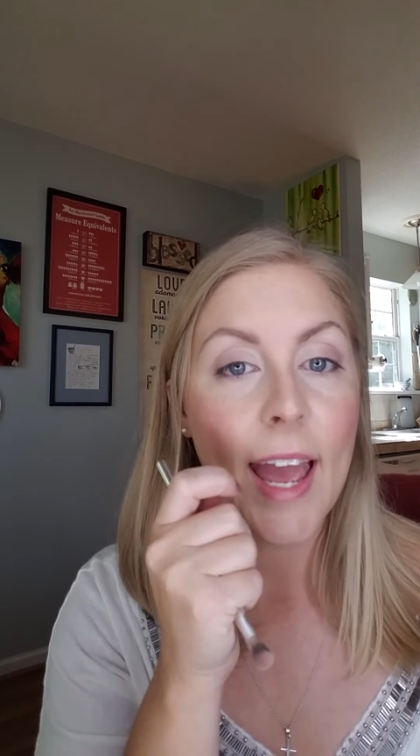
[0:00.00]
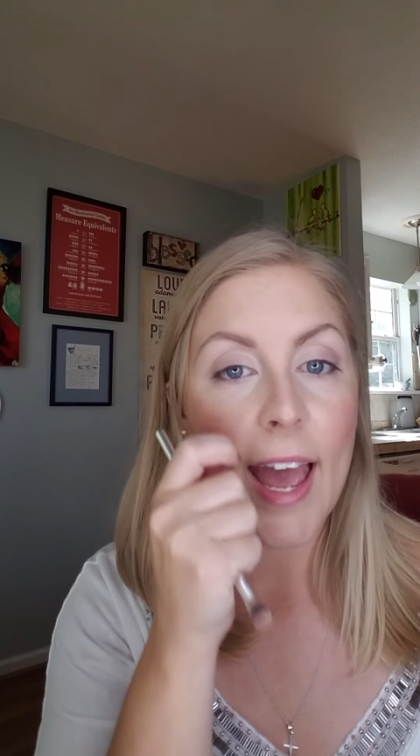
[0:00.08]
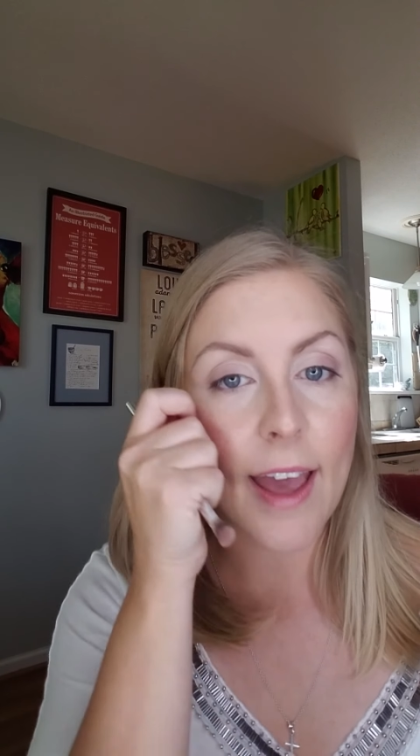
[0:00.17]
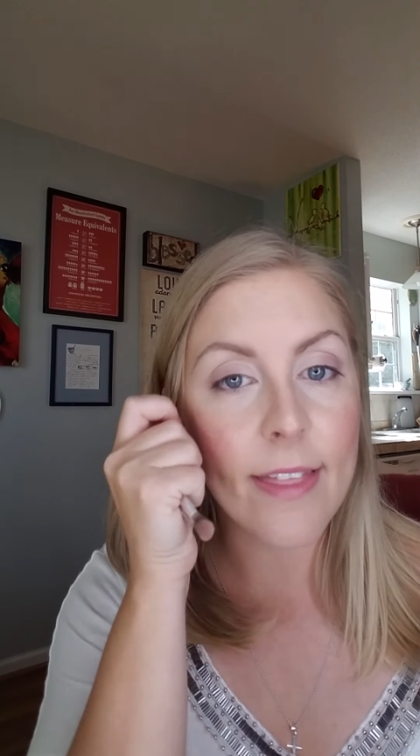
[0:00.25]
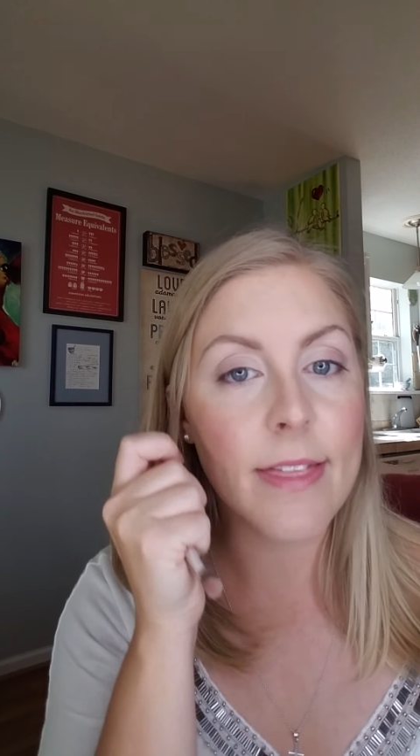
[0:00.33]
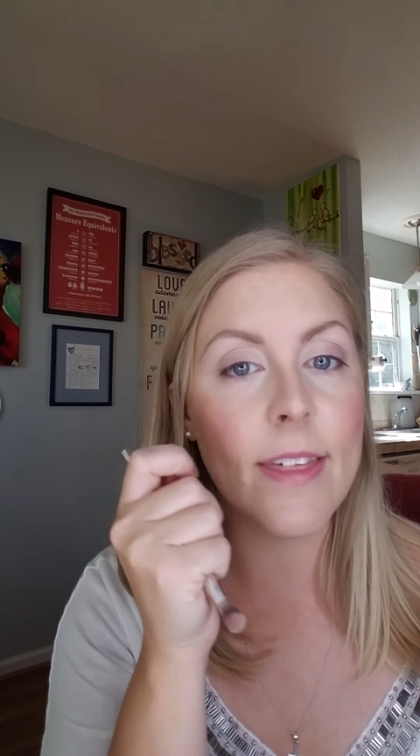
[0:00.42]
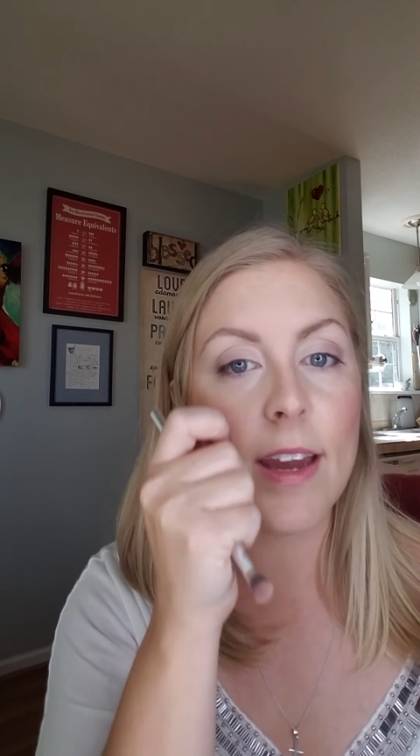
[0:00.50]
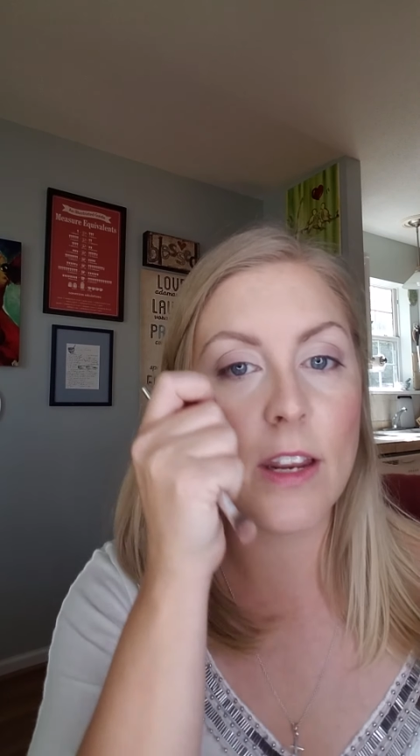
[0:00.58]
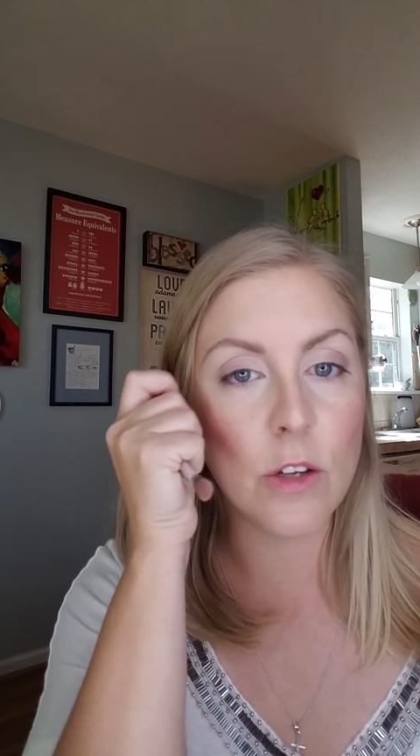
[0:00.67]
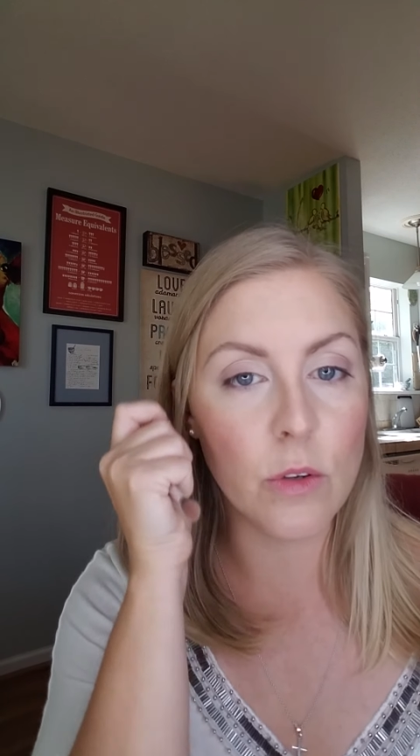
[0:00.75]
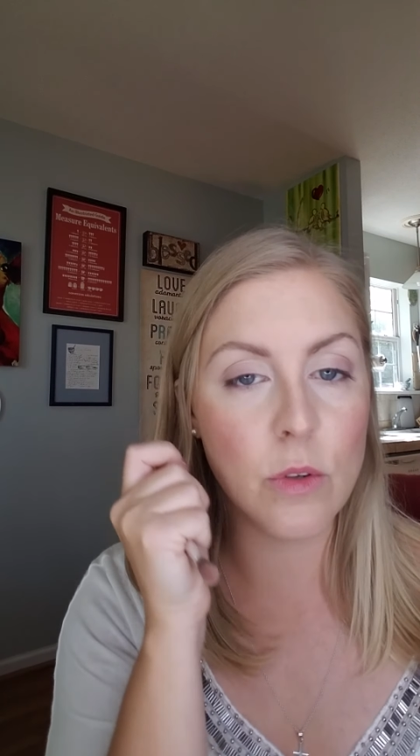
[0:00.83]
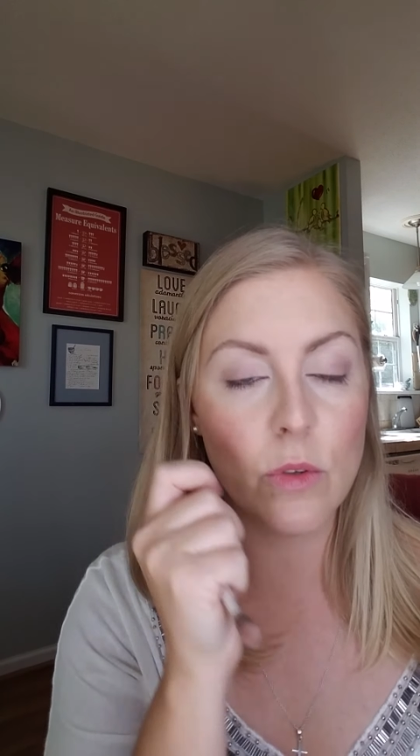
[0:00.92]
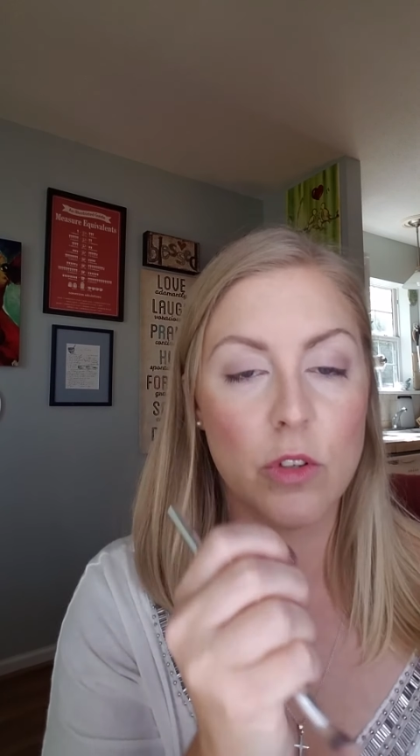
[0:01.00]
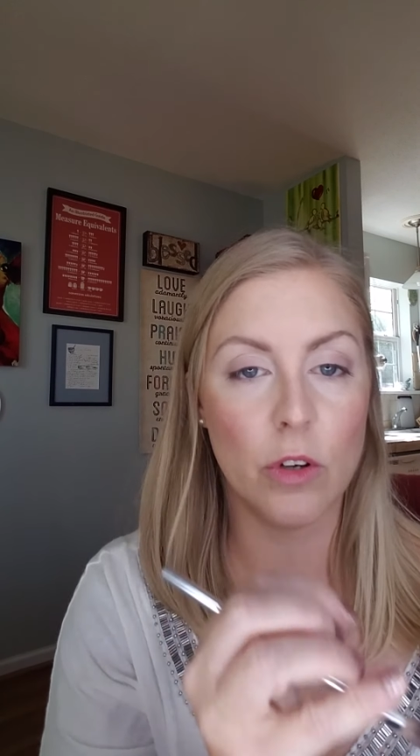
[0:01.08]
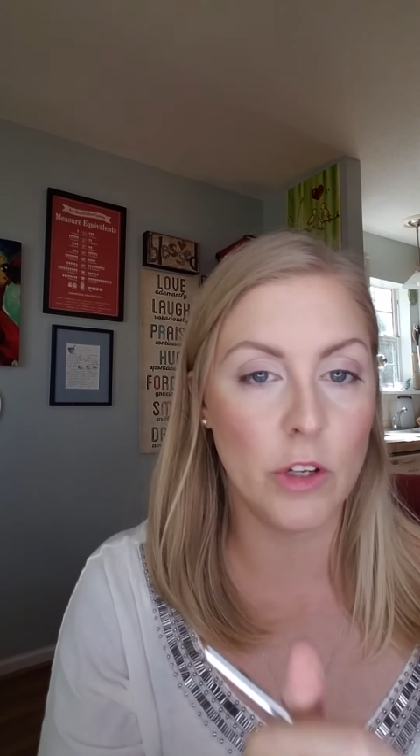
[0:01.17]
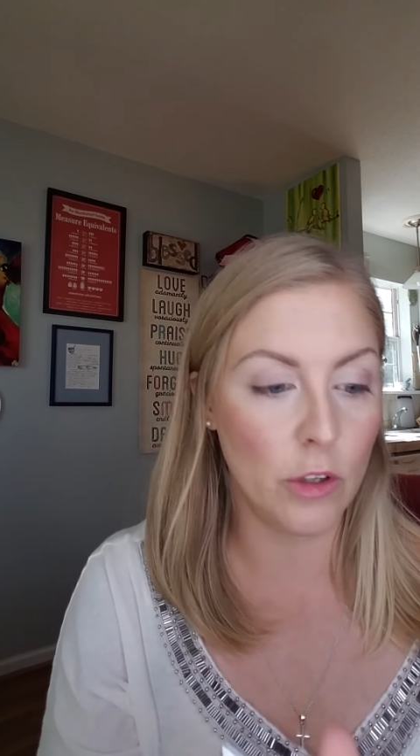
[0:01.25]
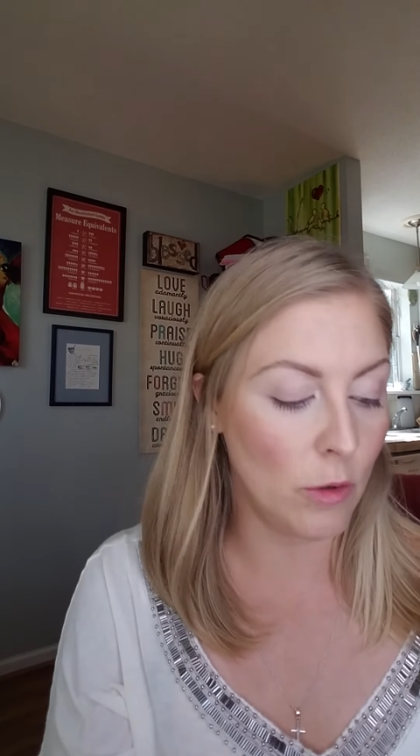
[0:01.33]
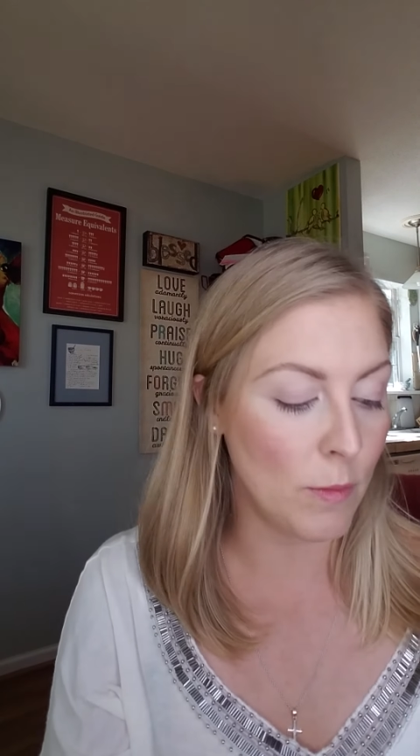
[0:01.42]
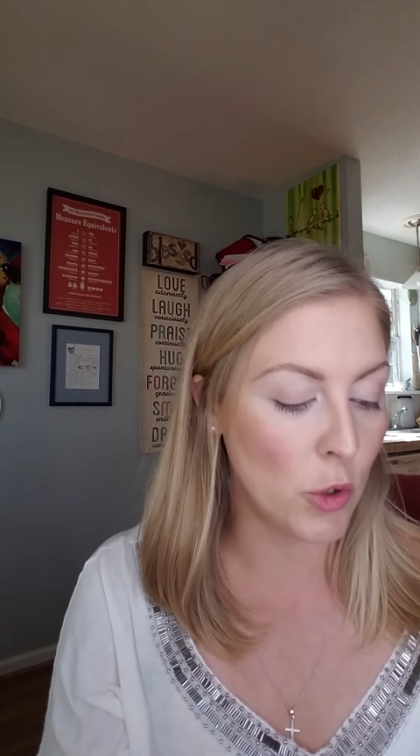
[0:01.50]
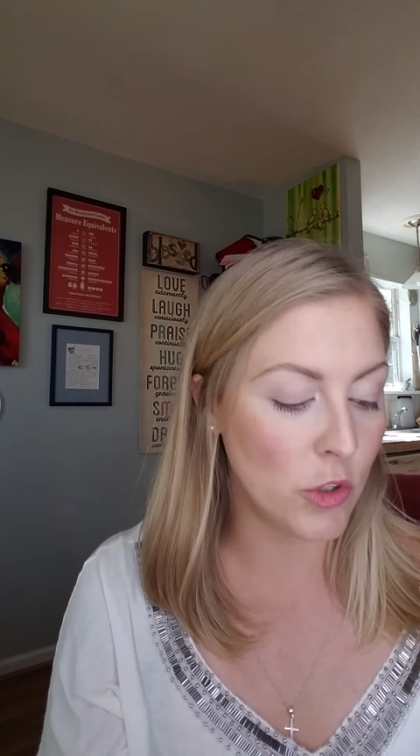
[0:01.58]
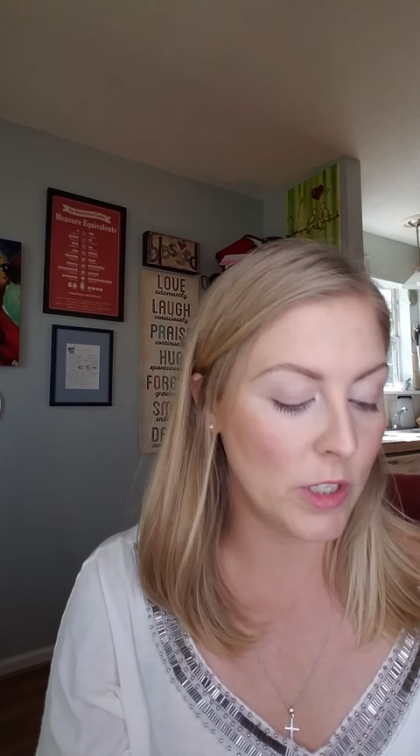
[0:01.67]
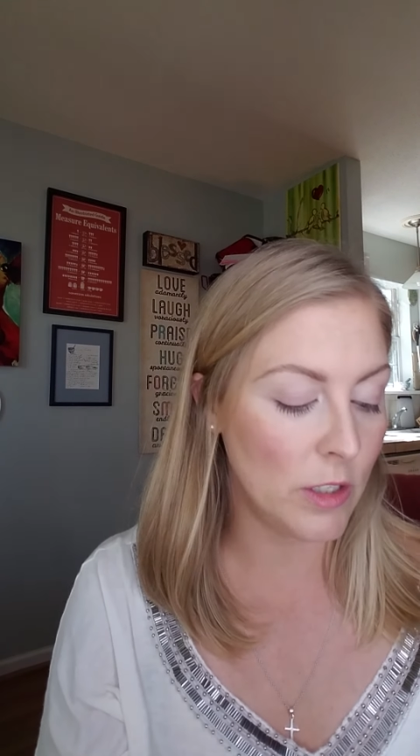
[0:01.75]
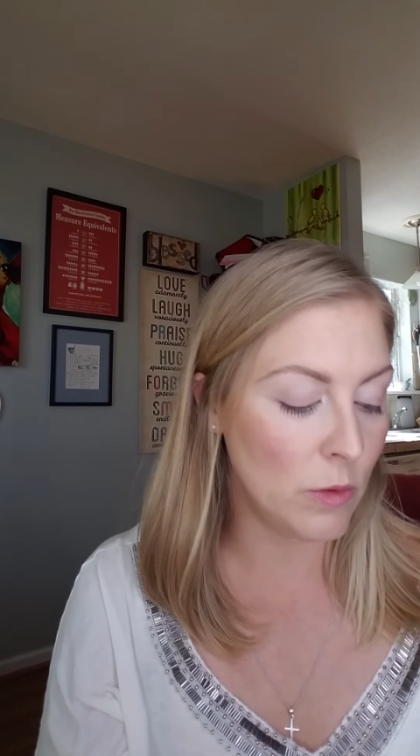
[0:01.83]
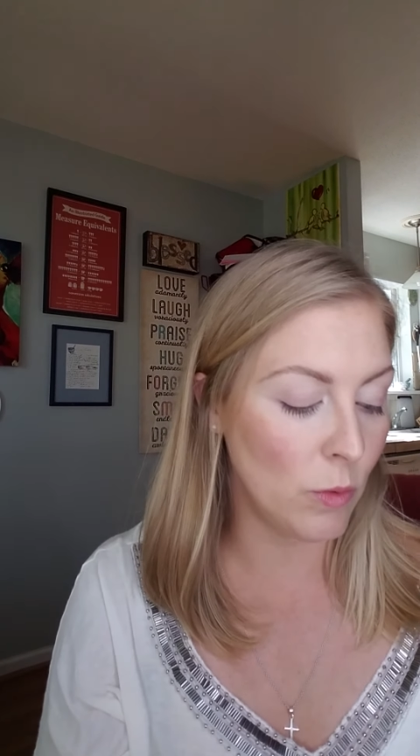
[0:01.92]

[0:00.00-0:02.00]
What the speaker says: and then you do circular motions.